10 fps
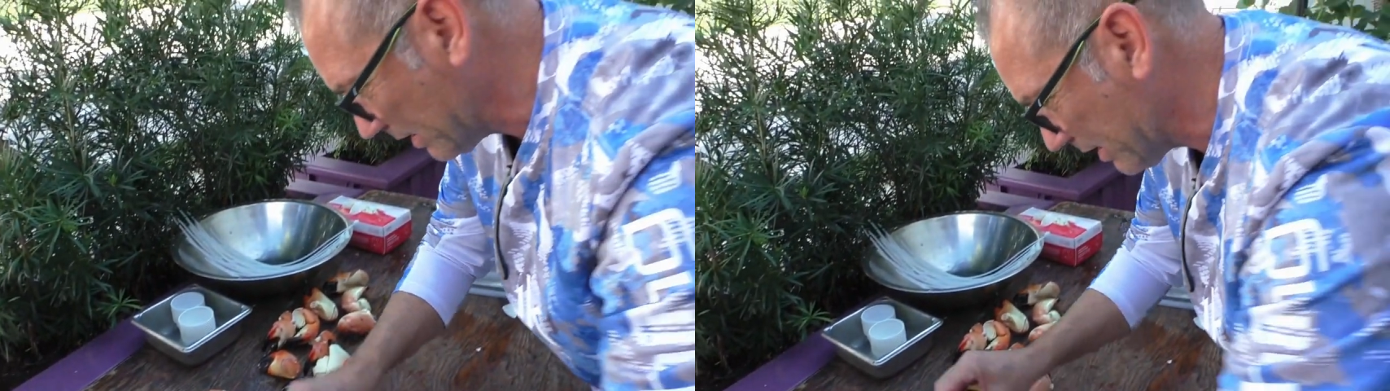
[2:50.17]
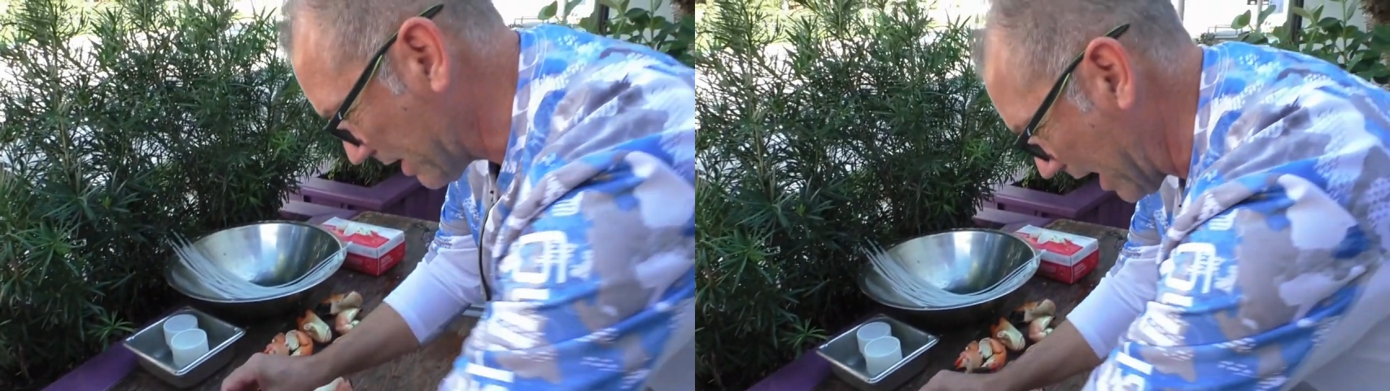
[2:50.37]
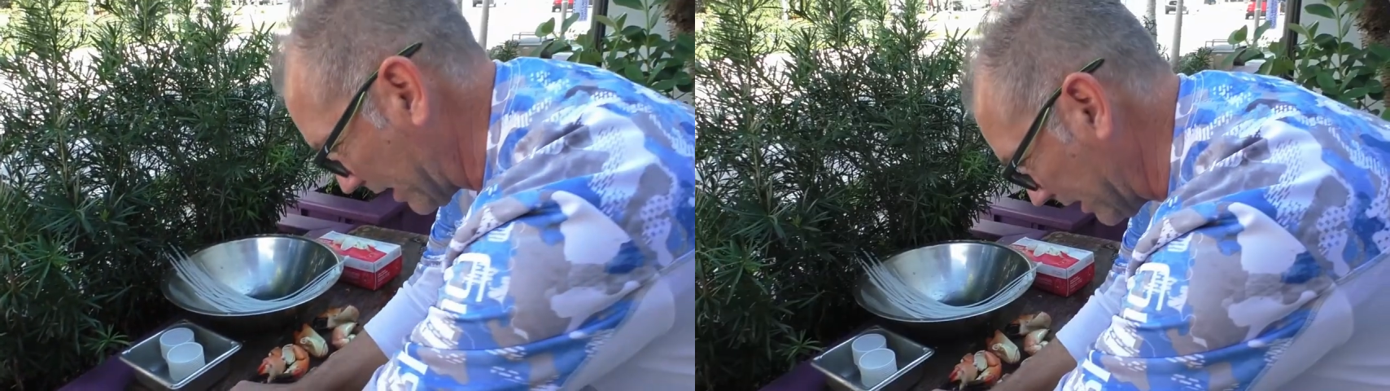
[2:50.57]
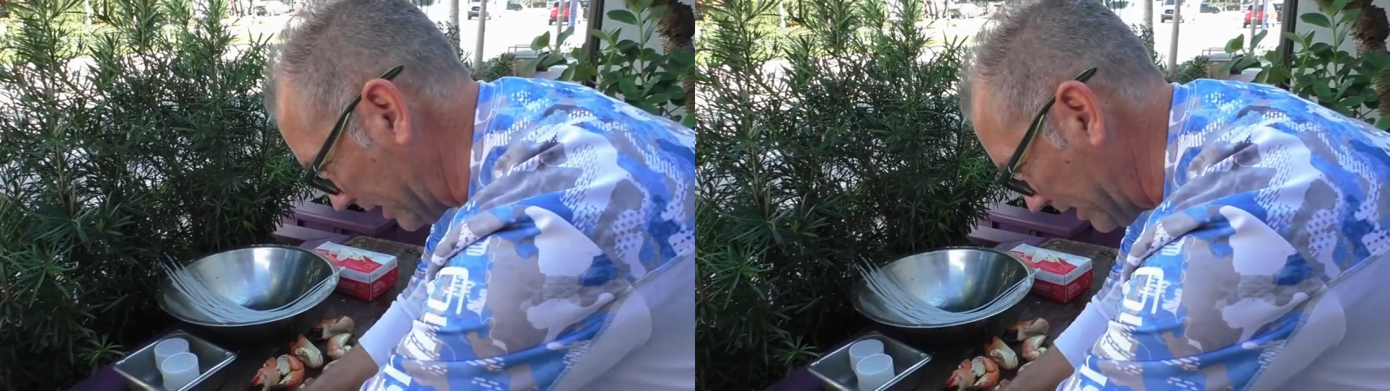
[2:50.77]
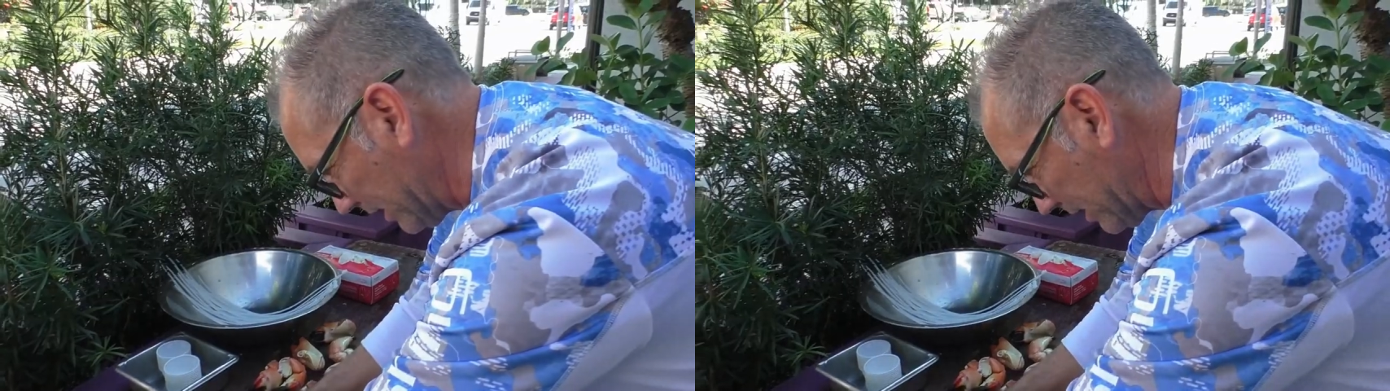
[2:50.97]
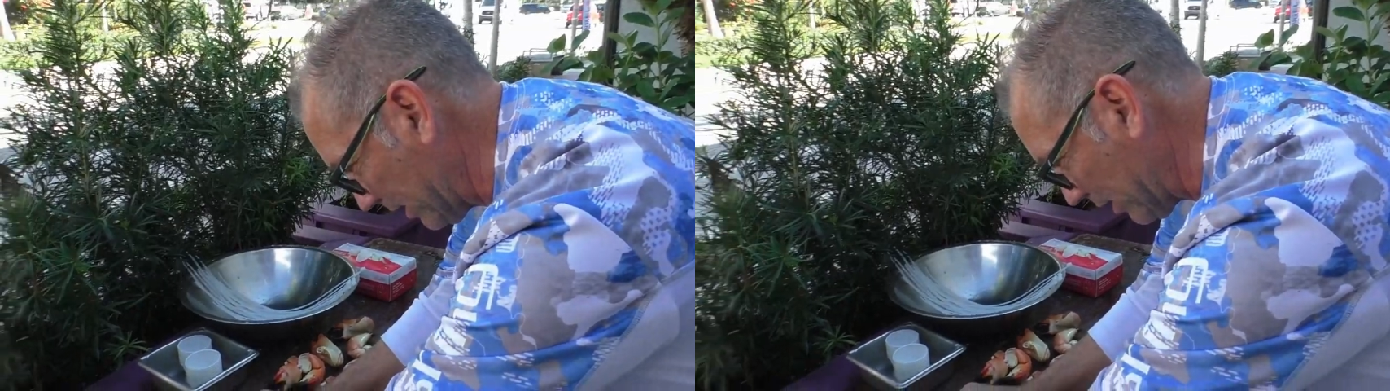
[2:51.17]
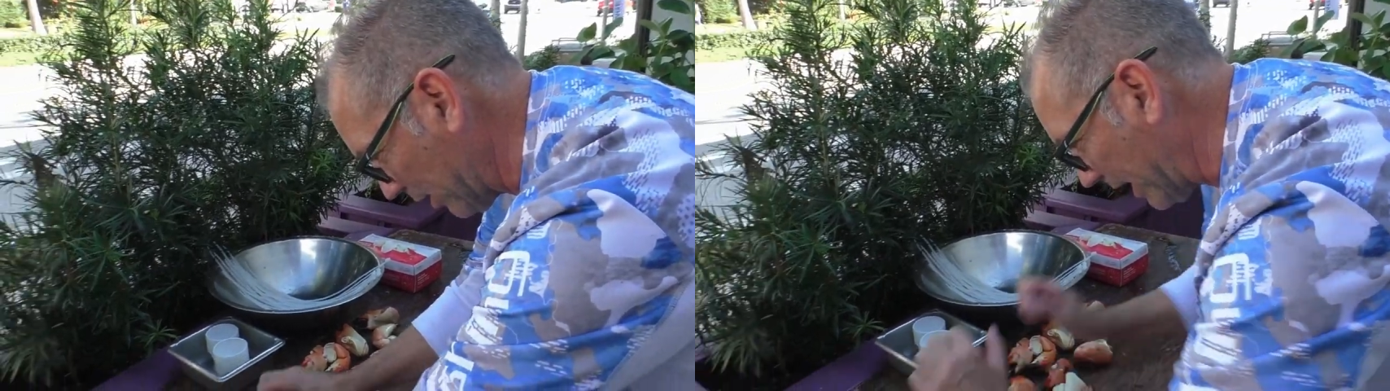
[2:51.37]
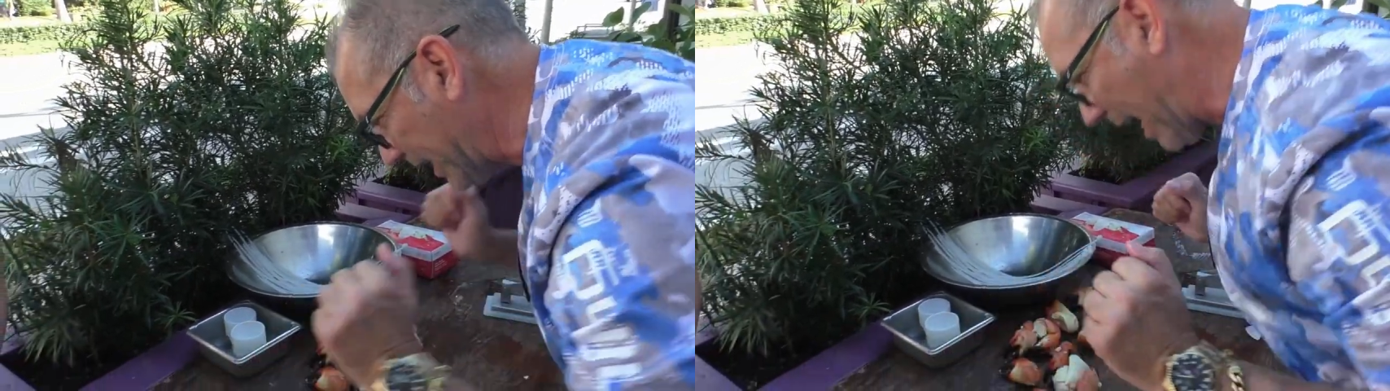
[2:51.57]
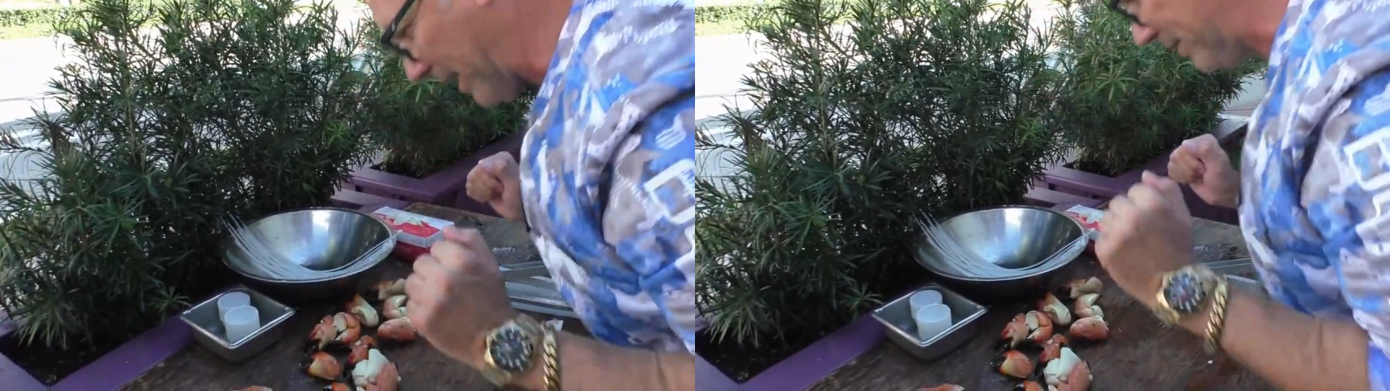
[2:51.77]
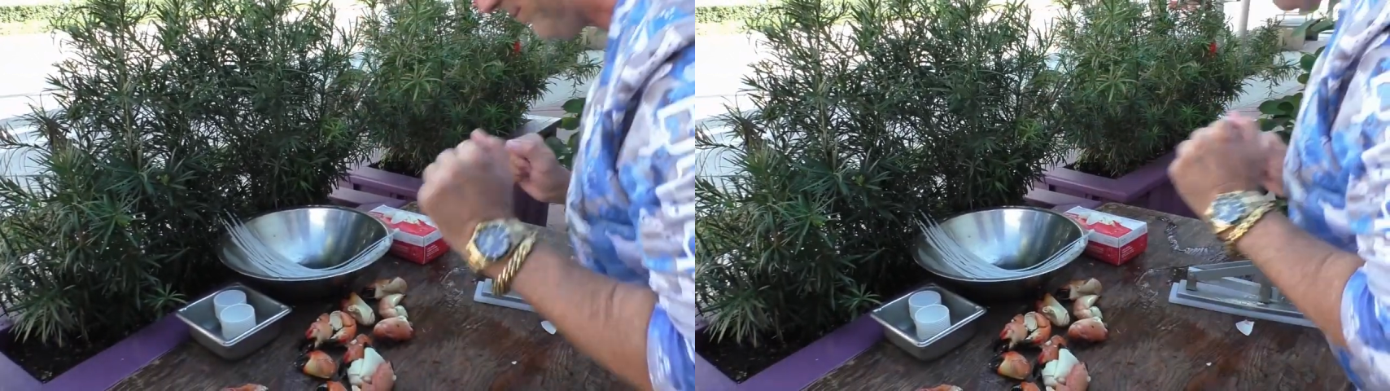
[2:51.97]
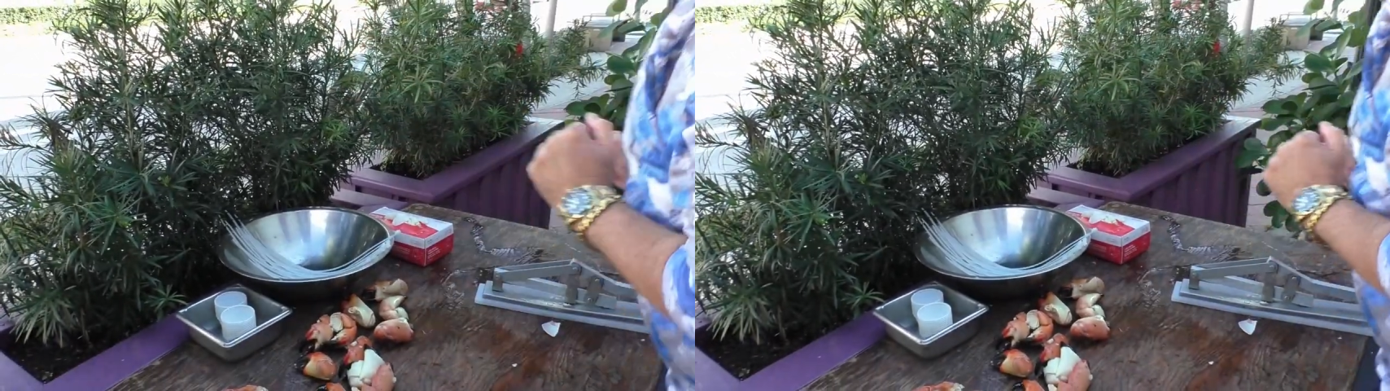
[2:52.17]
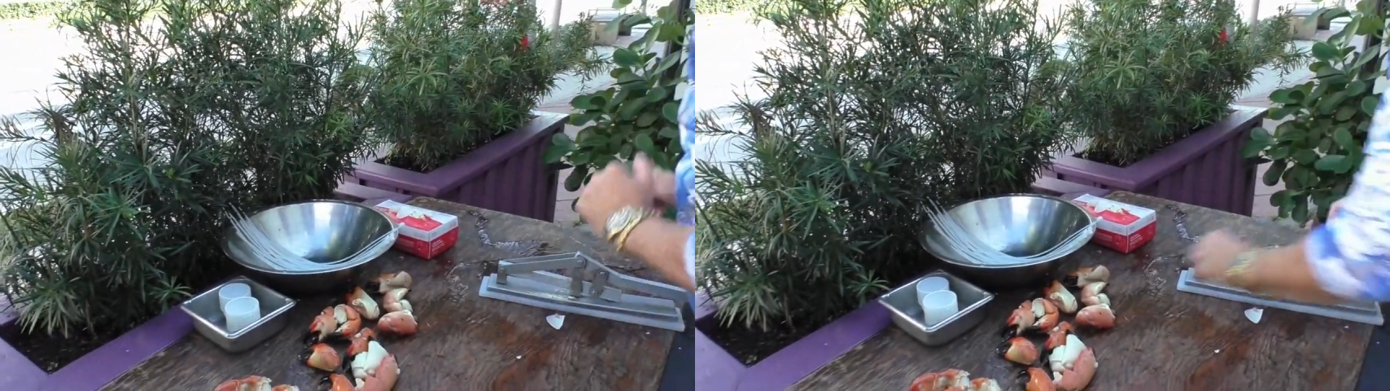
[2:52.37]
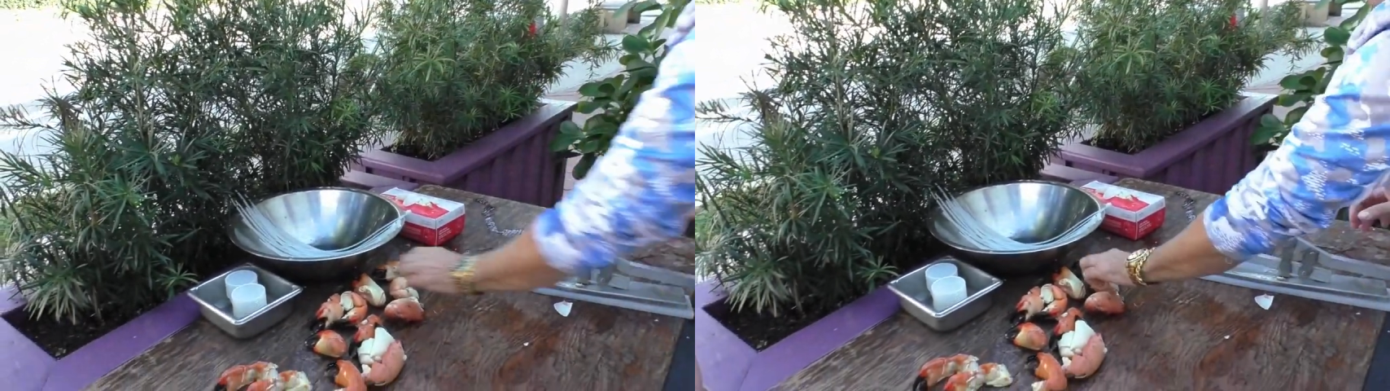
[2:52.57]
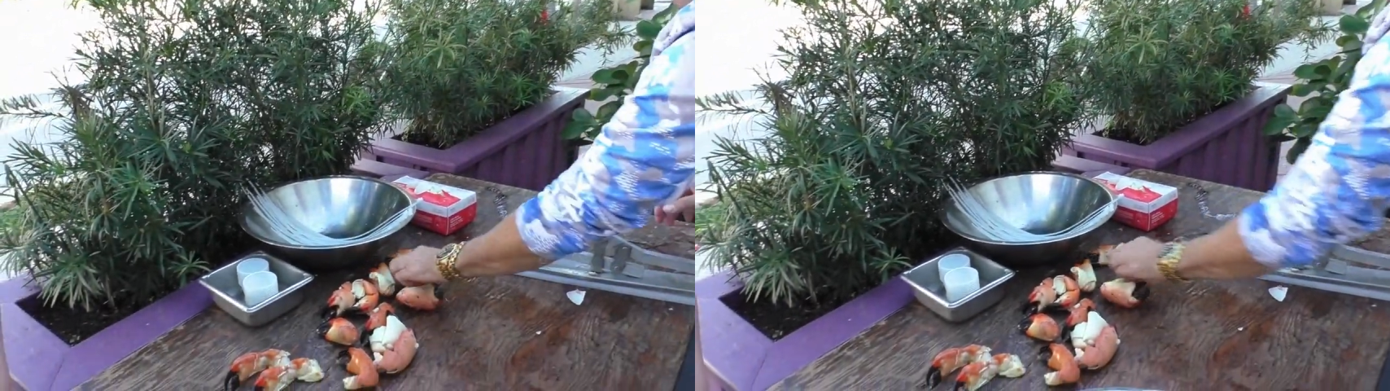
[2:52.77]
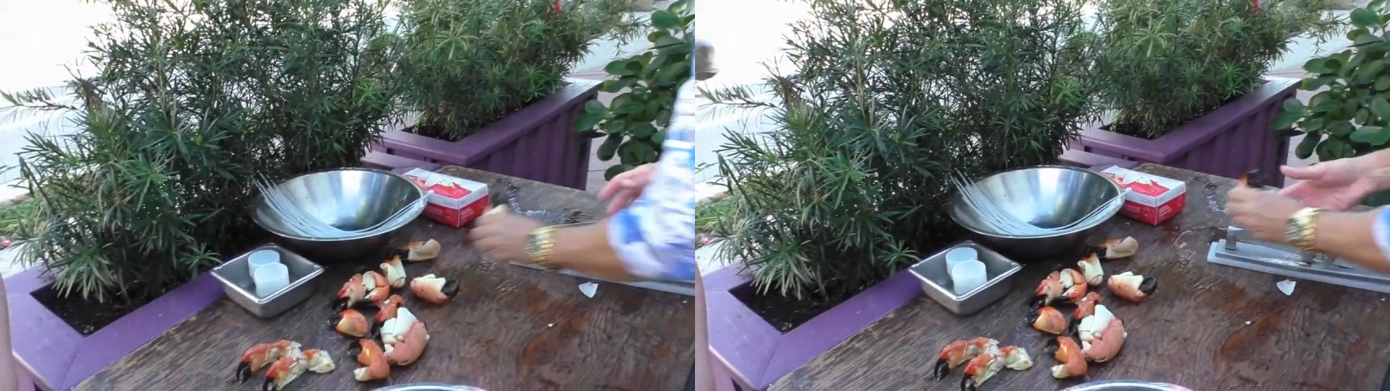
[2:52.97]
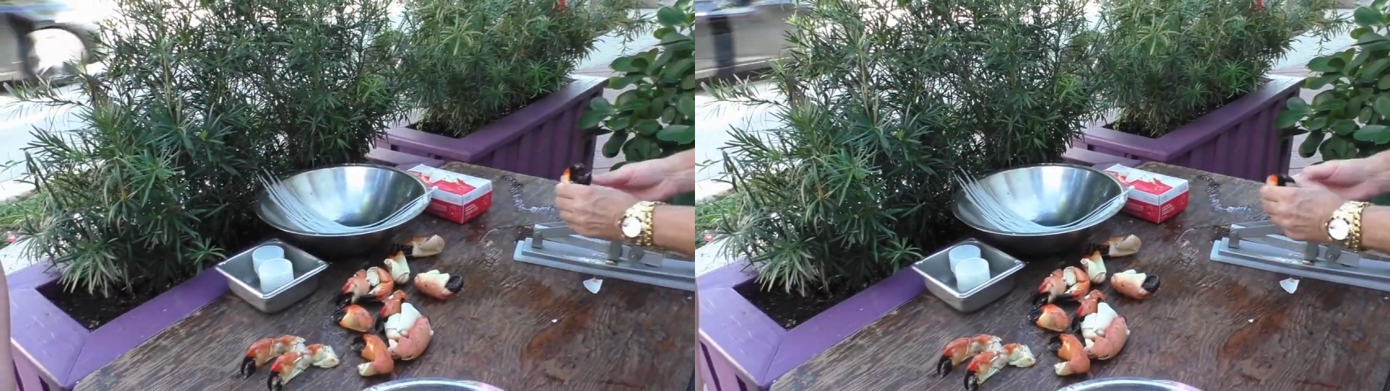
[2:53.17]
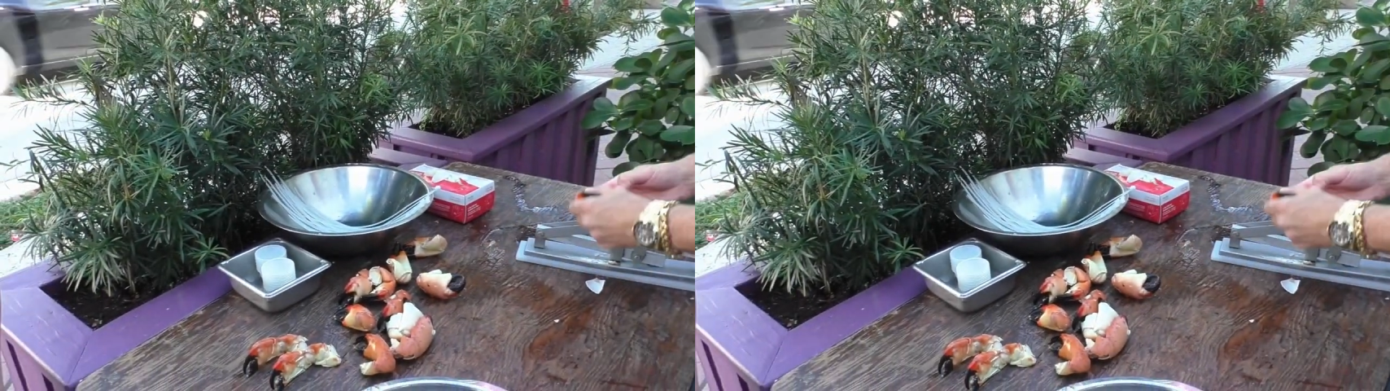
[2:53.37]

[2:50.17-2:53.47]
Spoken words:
No face is visible, so there are no lips to read.